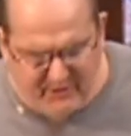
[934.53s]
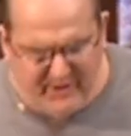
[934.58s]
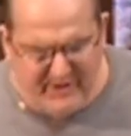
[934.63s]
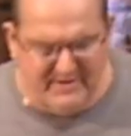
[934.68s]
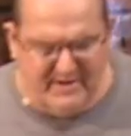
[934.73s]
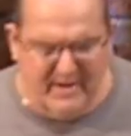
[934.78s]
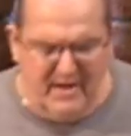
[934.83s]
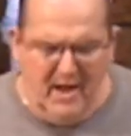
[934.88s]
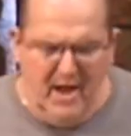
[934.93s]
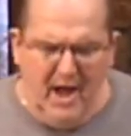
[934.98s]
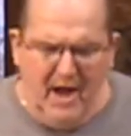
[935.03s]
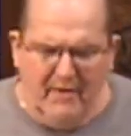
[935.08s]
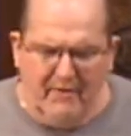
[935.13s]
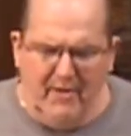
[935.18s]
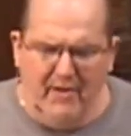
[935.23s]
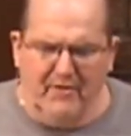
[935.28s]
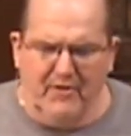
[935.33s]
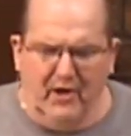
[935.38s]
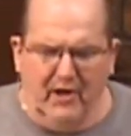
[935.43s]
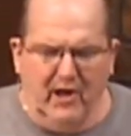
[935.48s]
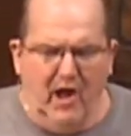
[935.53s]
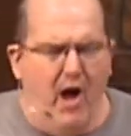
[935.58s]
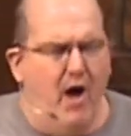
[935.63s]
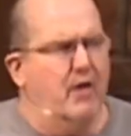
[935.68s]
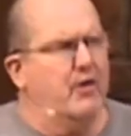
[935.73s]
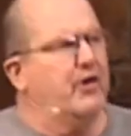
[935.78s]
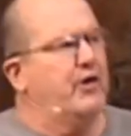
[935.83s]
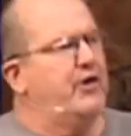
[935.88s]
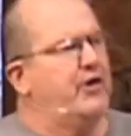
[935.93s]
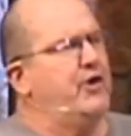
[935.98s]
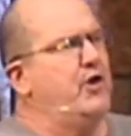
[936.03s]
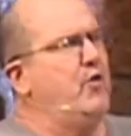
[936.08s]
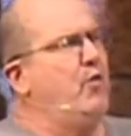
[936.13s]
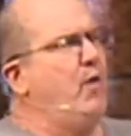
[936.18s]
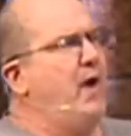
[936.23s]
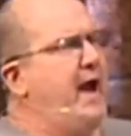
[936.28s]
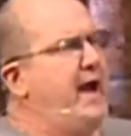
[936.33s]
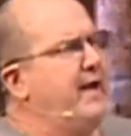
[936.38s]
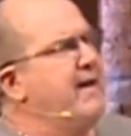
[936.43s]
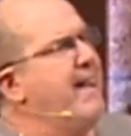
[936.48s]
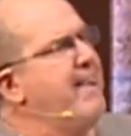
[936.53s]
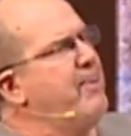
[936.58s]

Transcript: reason. The longer you wait,